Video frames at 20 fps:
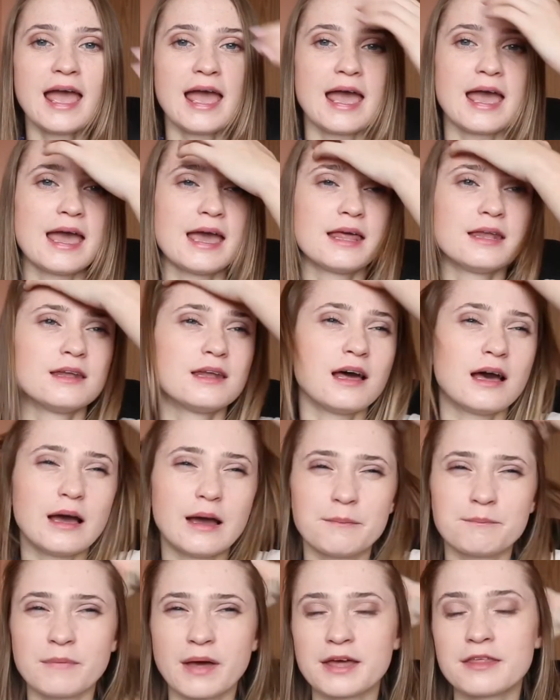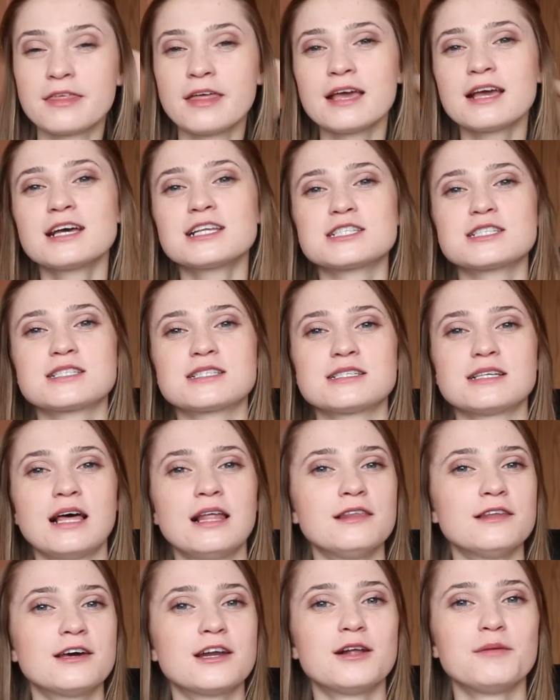And I think it's
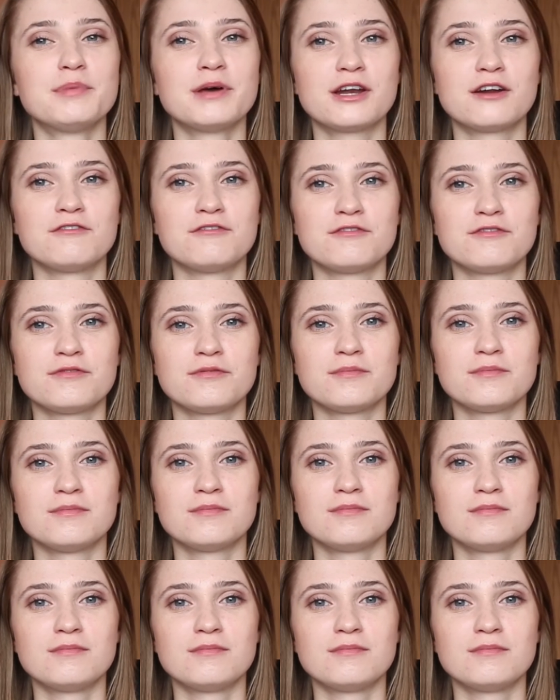a little bit of